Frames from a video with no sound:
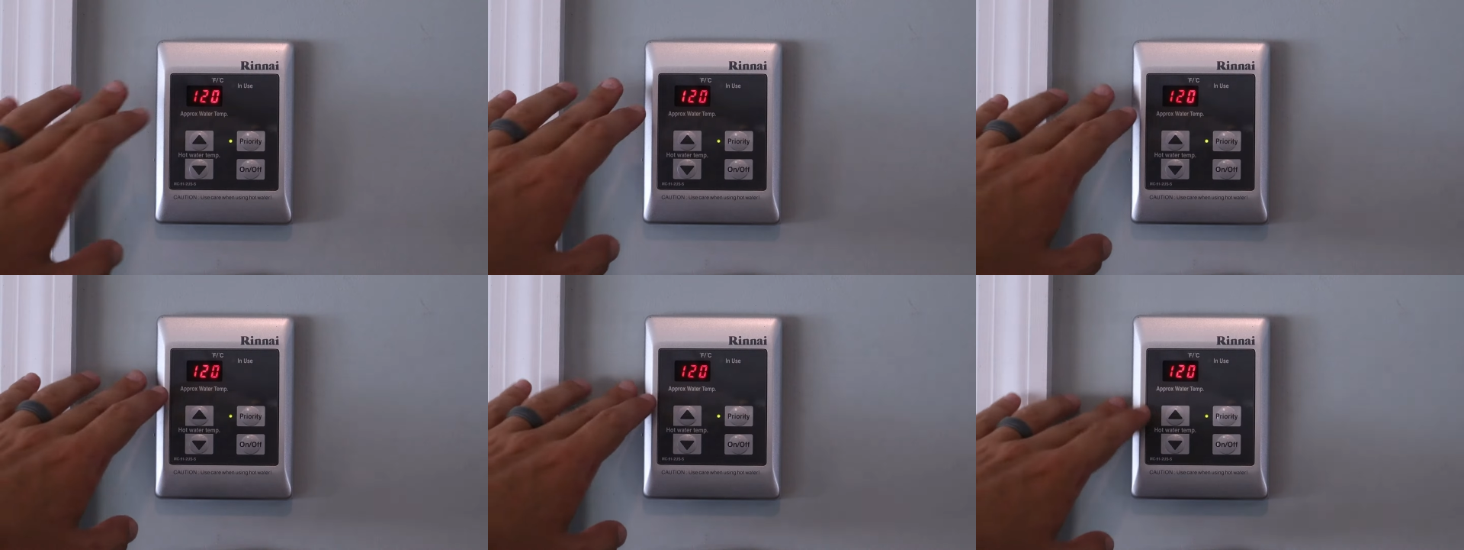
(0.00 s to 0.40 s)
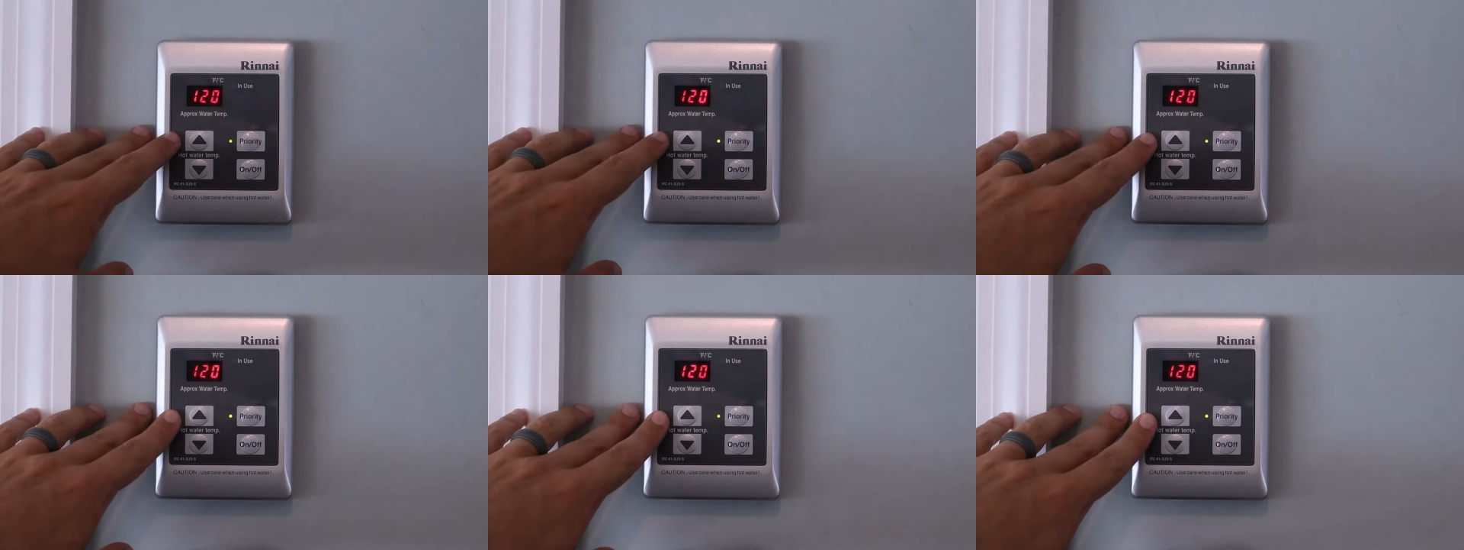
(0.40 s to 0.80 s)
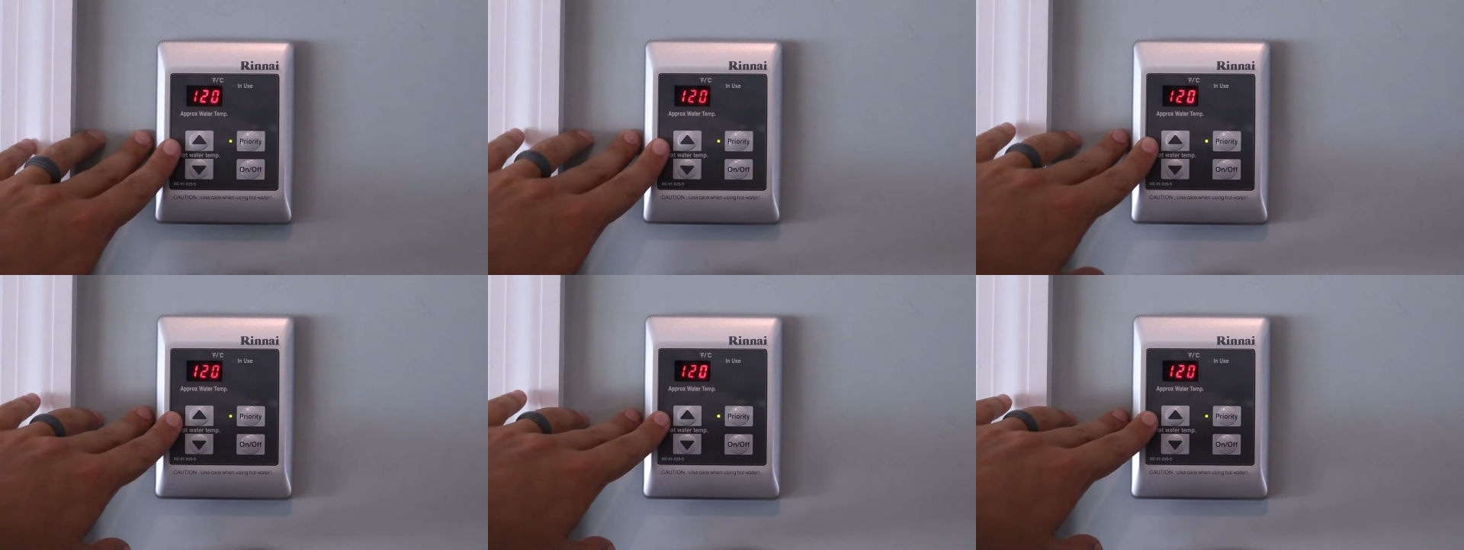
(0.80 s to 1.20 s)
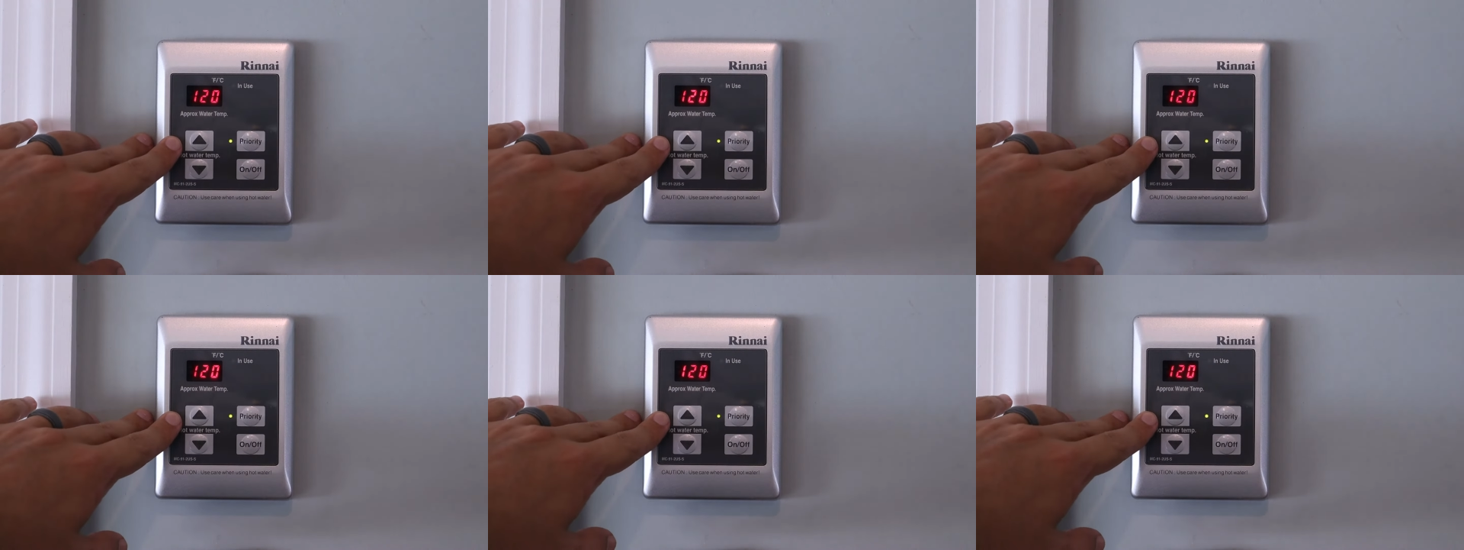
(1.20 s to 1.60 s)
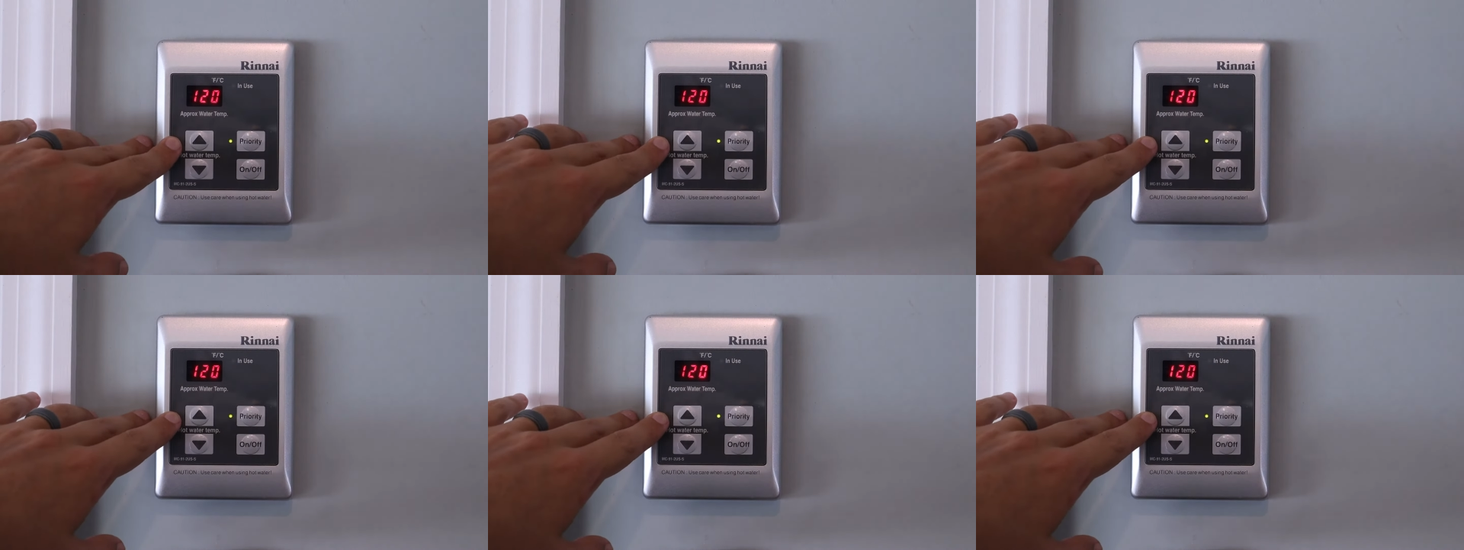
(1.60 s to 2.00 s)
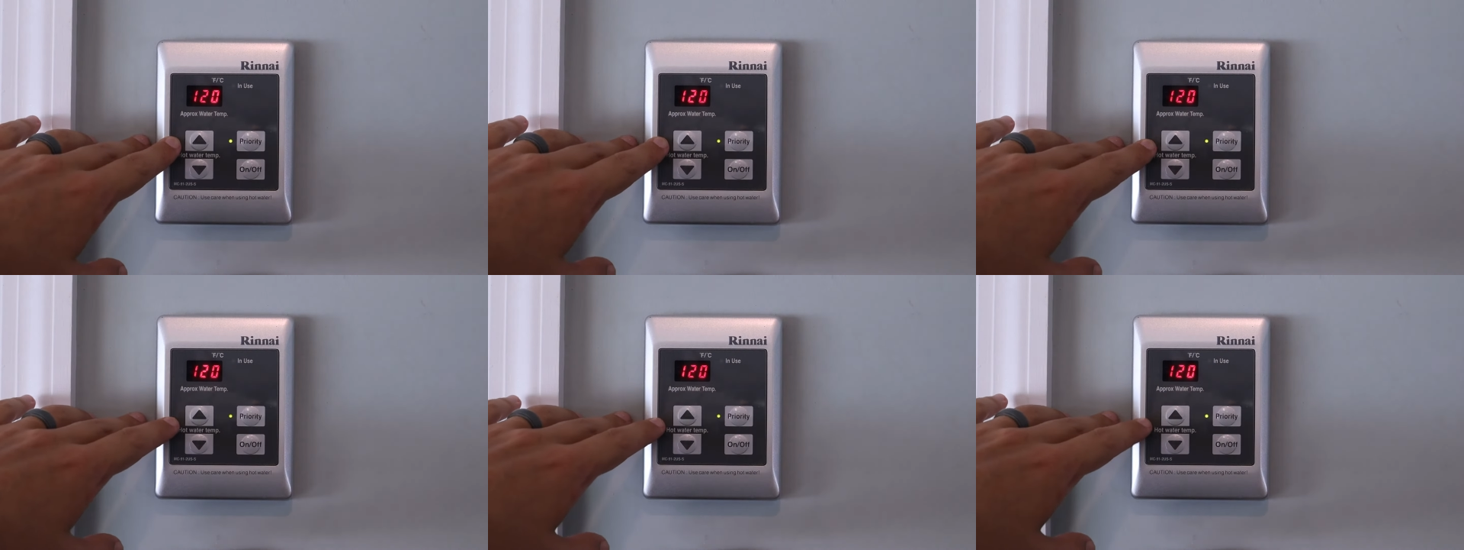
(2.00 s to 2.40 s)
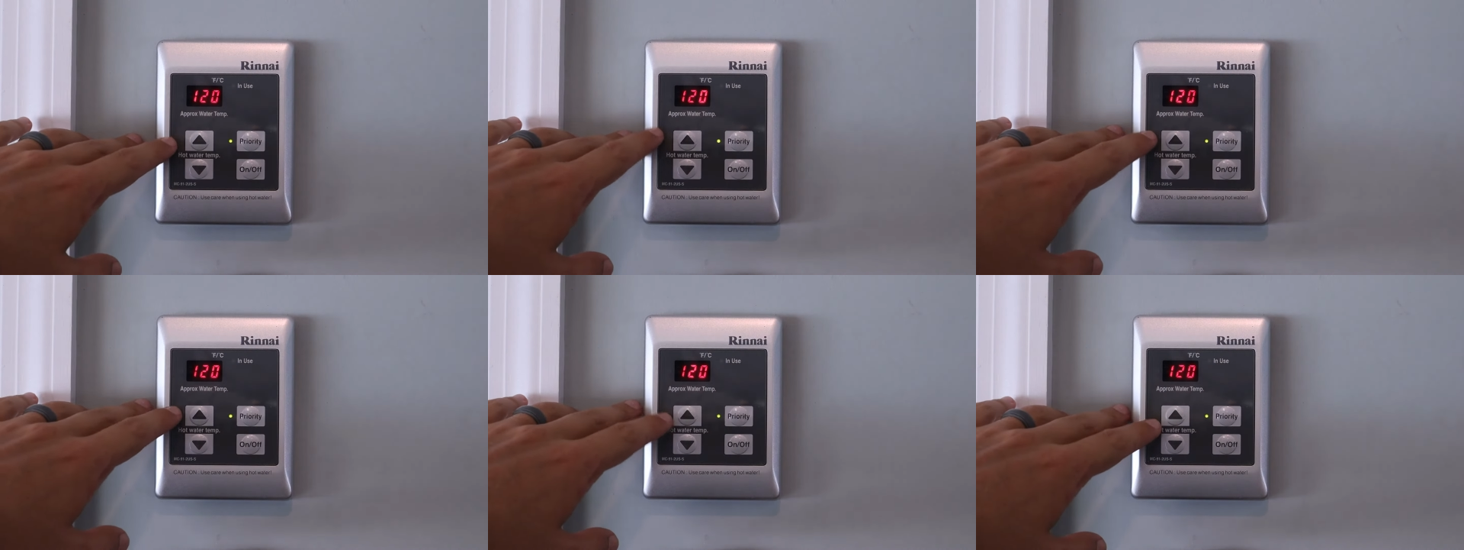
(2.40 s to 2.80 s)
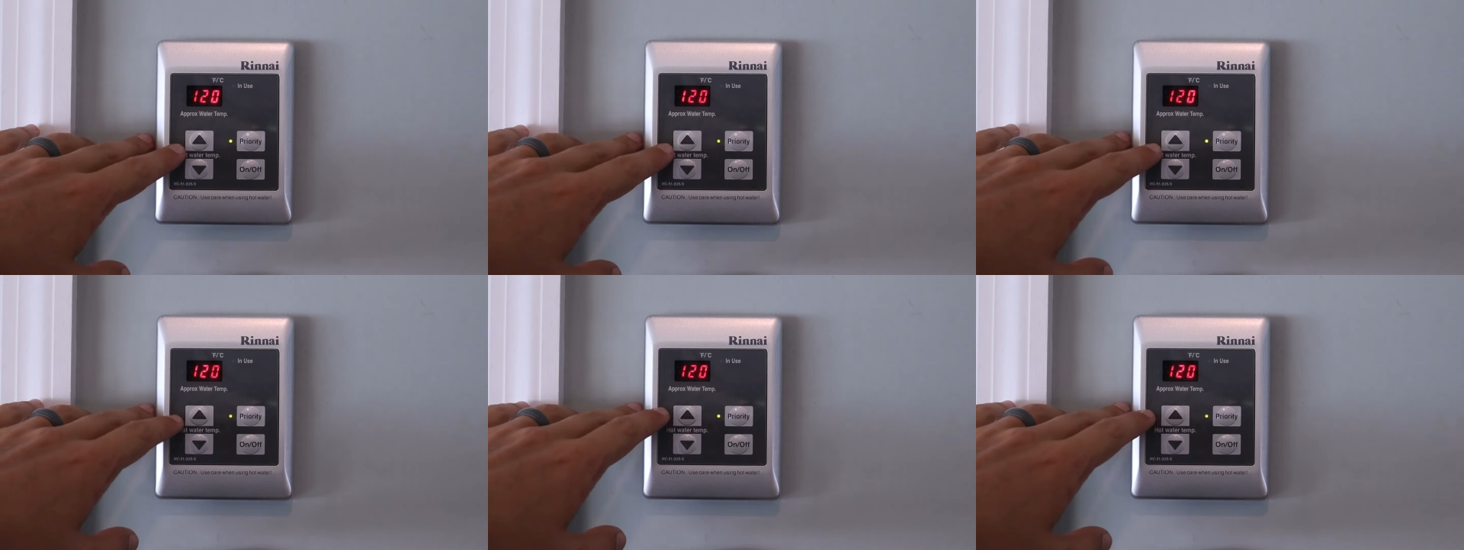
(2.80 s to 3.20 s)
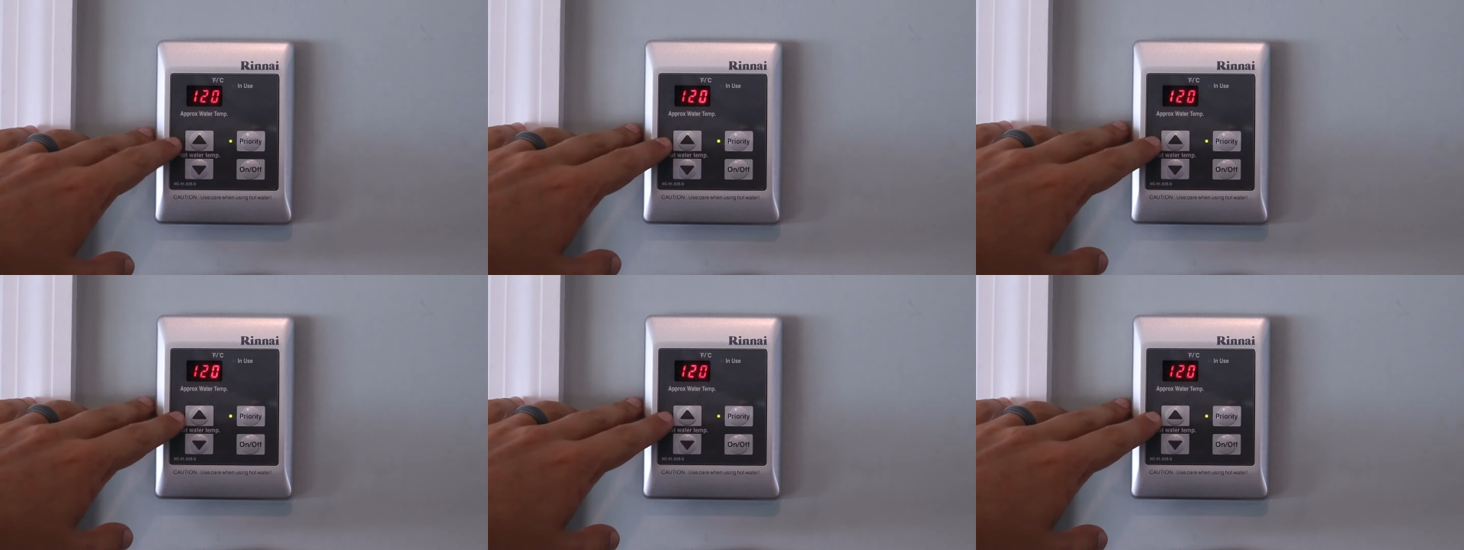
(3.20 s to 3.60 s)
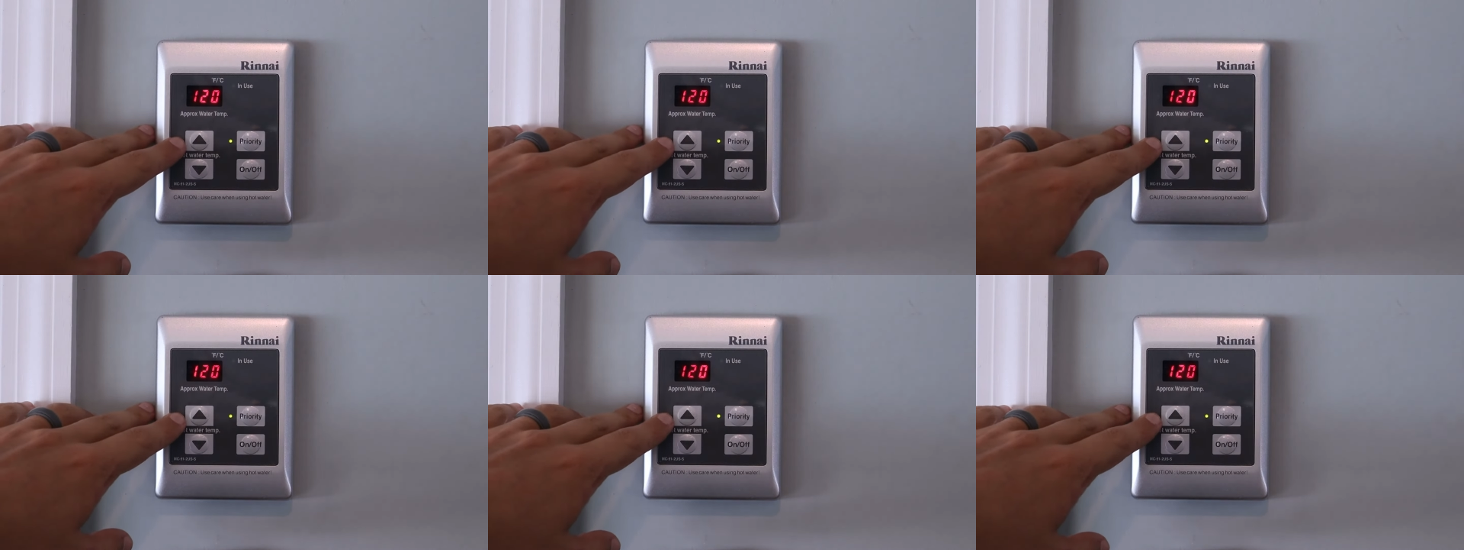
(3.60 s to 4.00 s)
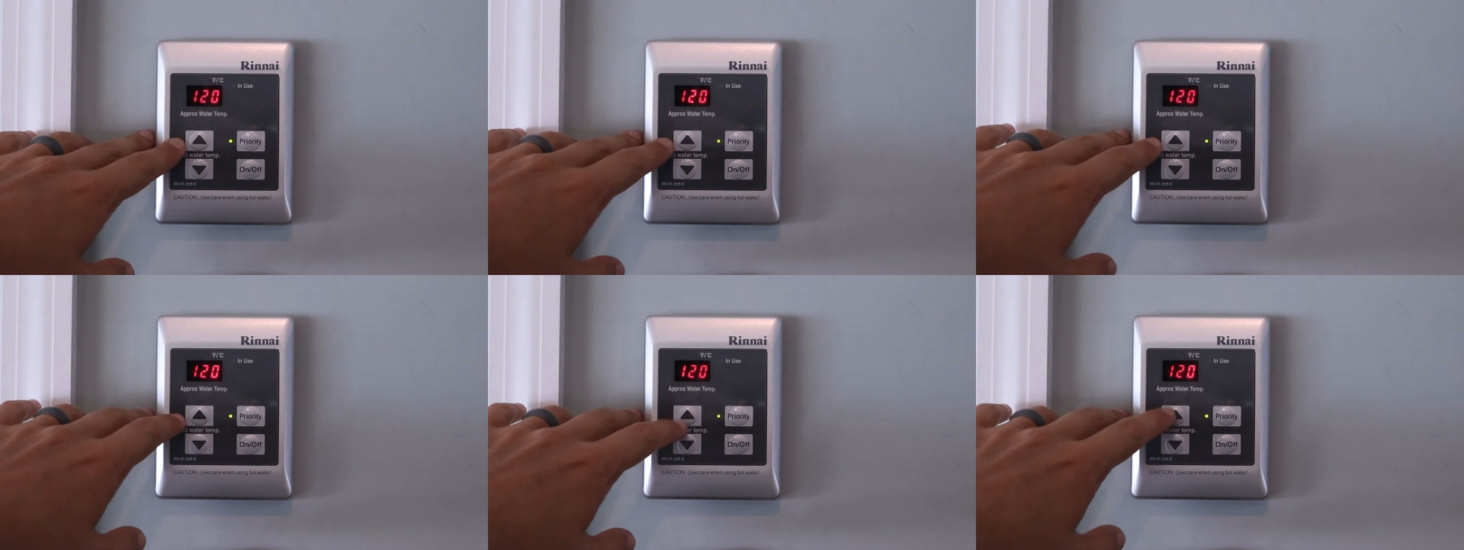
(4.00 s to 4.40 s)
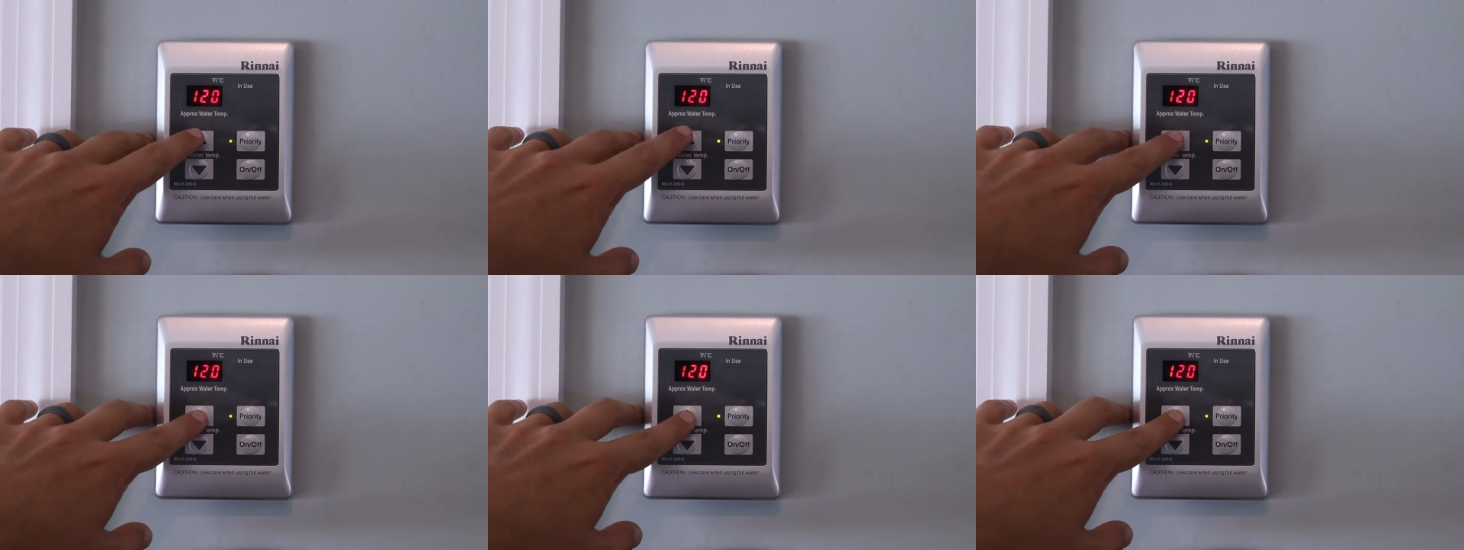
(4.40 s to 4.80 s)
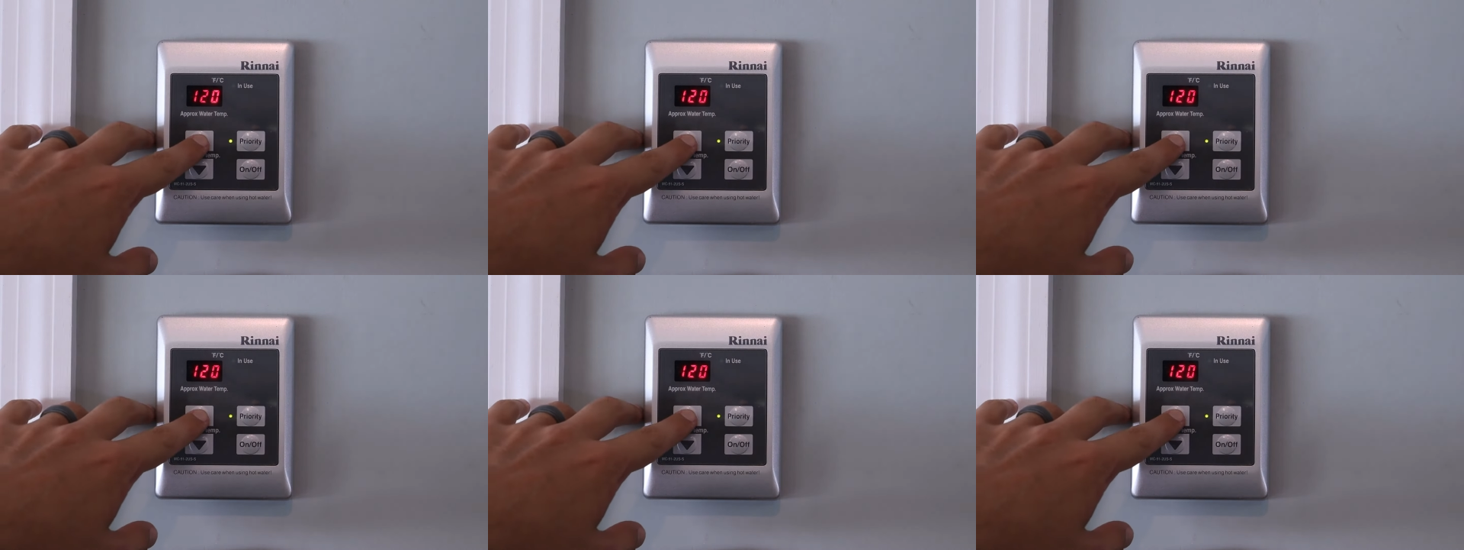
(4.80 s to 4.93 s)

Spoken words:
(no speaker visible)